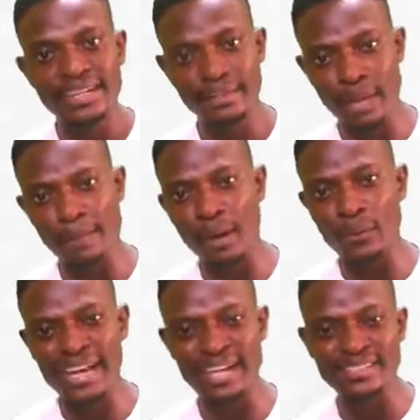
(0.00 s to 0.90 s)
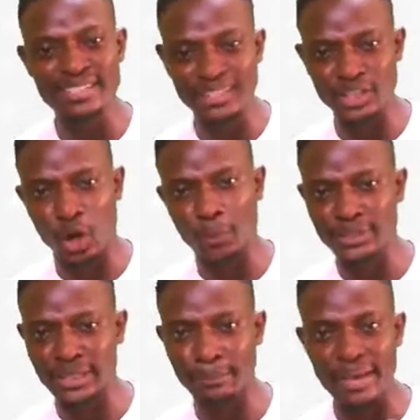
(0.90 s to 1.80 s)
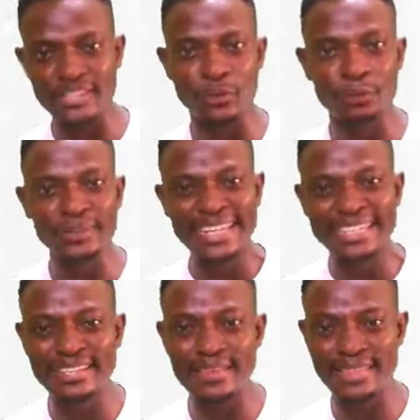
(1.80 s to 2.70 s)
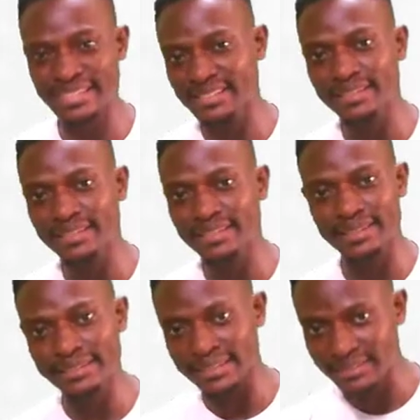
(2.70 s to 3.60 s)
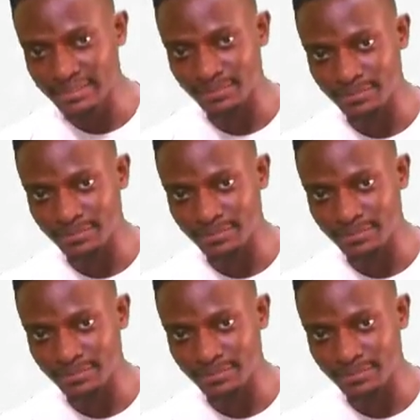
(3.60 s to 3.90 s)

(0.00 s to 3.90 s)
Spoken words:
Remember, we had selected the option that best completes this sentence.